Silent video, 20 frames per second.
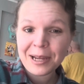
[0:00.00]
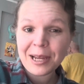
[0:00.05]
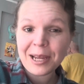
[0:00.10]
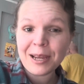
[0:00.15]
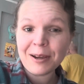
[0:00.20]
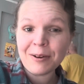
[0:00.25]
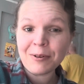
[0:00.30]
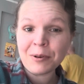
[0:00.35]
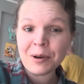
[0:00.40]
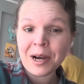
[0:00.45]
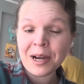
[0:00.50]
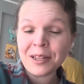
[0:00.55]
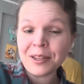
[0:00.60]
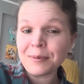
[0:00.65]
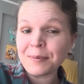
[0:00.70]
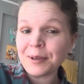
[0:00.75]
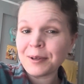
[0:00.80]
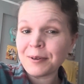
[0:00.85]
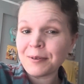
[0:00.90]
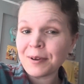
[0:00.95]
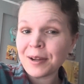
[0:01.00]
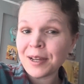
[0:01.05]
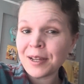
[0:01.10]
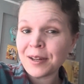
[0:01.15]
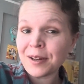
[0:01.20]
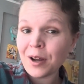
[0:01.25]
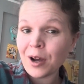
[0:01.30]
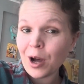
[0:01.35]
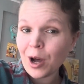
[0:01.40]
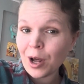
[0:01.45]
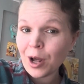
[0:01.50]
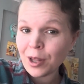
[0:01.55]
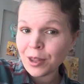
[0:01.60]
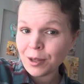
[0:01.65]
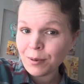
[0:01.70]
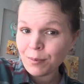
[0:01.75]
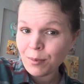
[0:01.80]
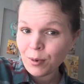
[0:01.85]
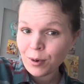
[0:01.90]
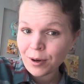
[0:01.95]
It will either be written on the
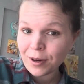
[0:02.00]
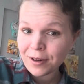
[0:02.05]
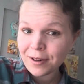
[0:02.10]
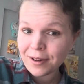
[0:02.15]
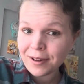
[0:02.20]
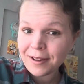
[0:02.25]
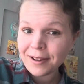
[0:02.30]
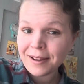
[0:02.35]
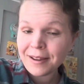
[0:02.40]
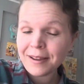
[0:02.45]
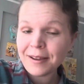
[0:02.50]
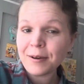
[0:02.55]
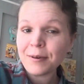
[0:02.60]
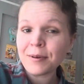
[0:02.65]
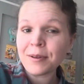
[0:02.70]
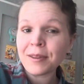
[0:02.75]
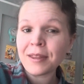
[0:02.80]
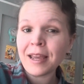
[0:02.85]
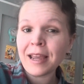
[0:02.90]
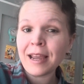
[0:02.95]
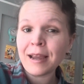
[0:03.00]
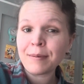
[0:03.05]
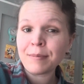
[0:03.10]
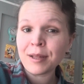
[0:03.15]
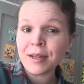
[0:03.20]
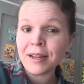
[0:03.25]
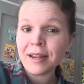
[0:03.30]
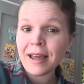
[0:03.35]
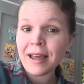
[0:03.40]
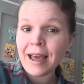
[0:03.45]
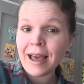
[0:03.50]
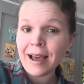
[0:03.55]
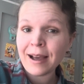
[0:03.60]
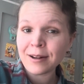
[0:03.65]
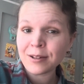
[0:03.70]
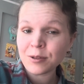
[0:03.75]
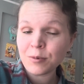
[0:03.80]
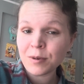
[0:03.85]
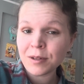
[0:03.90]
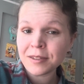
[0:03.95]
board with Hamlet
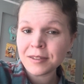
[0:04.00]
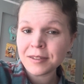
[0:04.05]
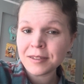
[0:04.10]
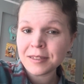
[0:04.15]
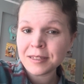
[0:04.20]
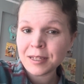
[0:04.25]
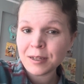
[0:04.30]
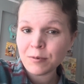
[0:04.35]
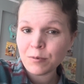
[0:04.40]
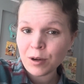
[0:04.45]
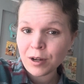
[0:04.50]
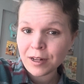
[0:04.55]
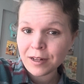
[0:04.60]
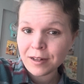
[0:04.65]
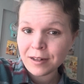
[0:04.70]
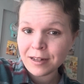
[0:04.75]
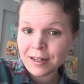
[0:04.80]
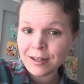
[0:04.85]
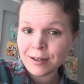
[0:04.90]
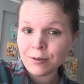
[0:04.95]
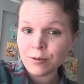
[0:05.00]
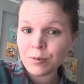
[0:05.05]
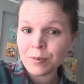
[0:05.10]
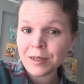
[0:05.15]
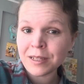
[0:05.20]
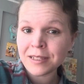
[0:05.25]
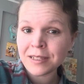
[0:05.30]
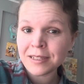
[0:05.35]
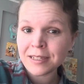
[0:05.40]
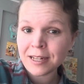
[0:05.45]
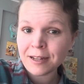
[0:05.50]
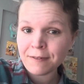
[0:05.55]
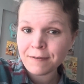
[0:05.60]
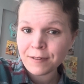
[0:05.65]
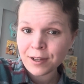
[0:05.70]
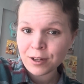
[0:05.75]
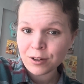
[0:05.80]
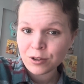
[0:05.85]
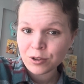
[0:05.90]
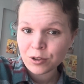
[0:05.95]
Act 1, Scene 1. It will be a stick
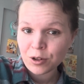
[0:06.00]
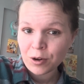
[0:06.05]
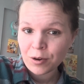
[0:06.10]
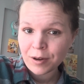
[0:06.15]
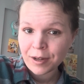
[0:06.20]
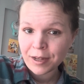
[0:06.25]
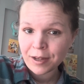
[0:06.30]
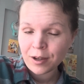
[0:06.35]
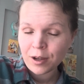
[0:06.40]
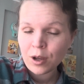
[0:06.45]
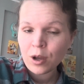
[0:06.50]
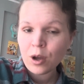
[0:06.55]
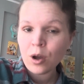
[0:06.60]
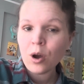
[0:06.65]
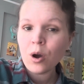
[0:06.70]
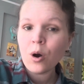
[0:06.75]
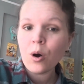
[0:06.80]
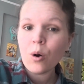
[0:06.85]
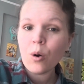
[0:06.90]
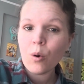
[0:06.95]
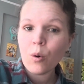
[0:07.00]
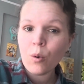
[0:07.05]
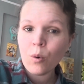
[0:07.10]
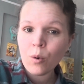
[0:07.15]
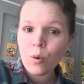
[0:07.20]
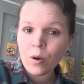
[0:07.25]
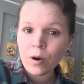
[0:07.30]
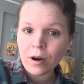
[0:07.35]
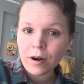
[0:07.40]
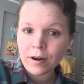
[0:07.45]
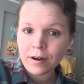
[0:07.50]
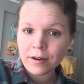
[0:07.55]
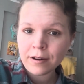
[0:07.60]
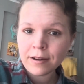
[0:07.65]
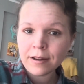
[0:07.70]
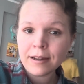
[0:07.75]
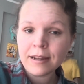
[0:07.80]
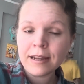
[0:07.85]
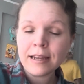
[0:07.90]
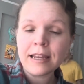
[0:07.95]
figure drawing, or
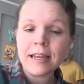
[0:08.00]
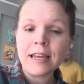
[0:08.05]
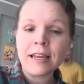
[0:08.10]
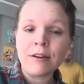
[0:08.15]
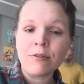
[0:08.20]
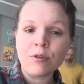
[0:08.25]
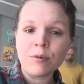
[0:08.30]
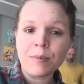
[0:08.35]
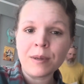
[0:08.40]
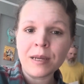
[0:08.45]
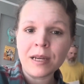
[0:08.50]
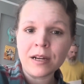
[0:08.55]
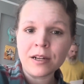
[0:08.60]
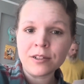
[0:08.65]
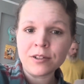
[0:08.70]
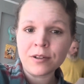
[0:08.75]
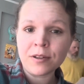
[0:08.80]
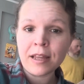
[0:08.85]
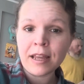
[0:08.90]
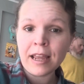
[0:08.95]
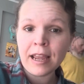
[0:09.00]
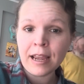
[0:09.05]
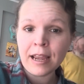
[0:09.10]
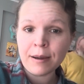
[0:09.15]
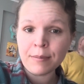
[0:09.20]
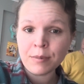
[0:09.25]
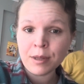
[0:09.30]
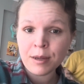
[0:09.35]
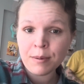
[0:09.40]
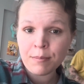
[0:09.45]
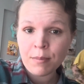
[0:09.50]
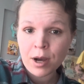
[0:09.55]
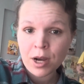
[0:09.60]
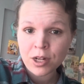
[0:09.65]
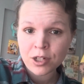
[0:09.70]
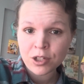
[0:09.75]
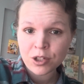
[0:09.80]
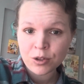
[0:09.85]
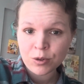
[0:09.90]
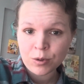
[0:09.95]
it will be under the Hamlet
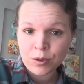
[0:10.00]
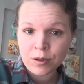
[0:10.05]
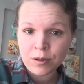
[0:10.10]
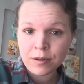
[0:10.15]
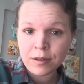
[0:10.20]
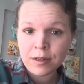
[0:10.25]
module,